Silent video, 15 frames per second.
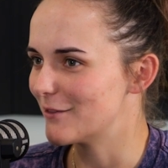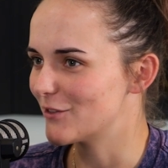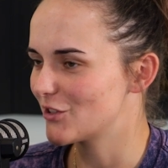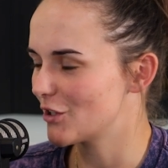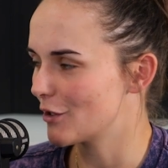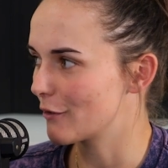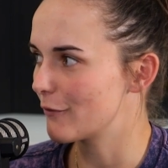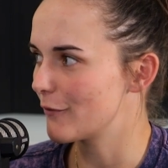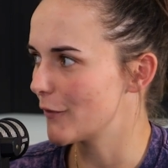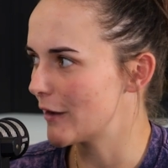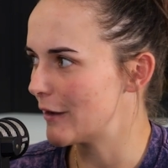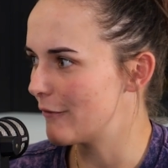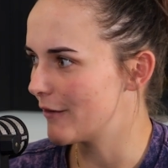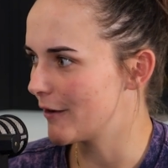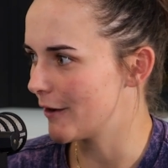It took
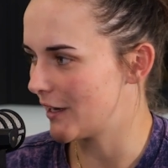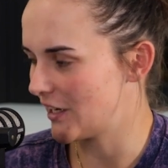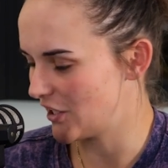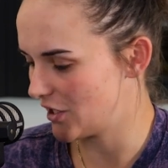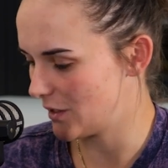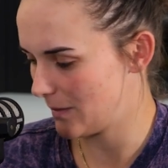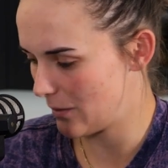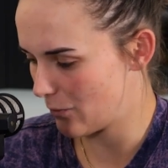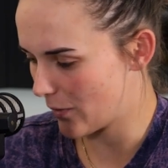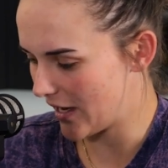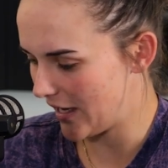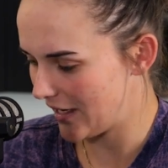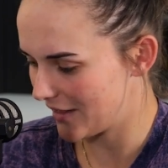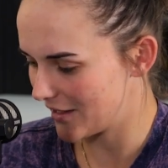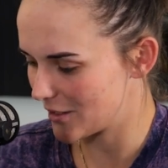forever, and you'd just be
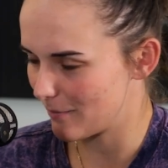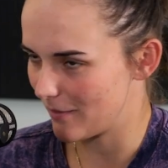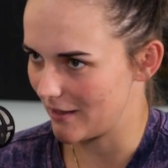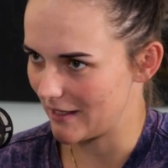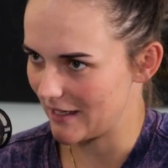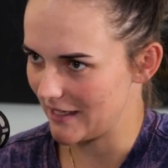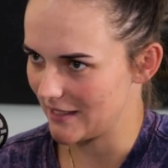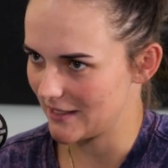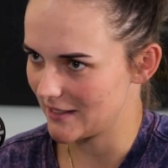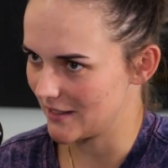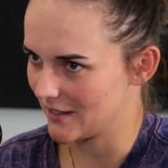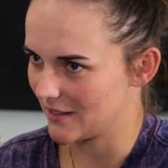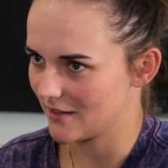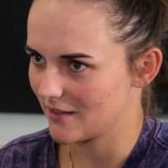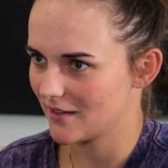waiting in this place,
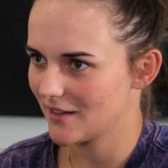and